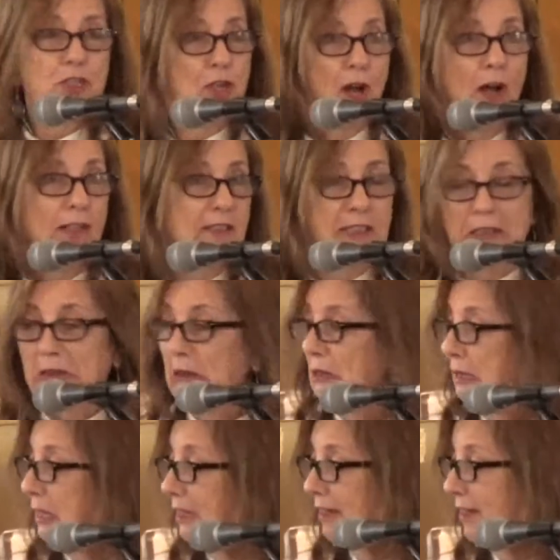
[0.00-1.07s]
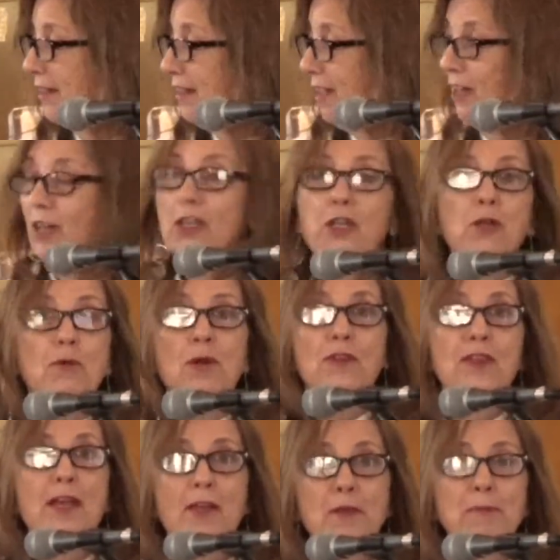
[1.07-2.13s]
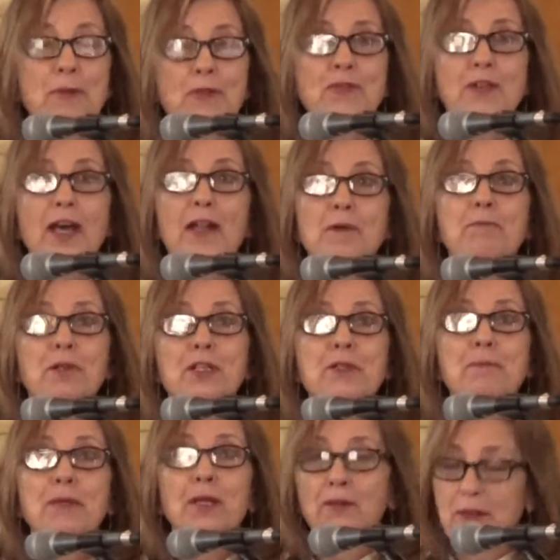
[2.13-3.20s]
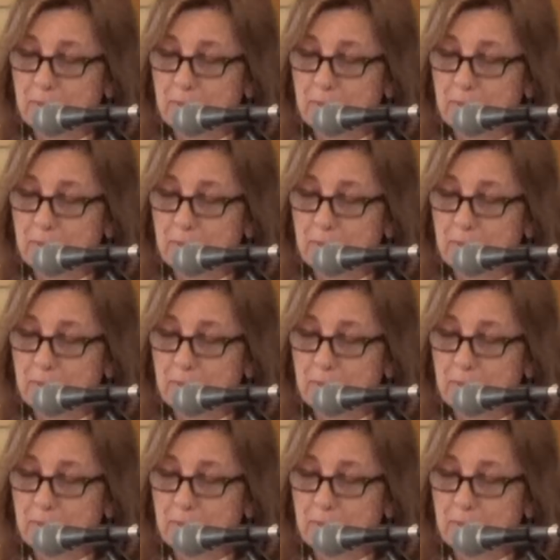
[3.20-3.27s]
shocked suddenly, you or the other person had a bridge built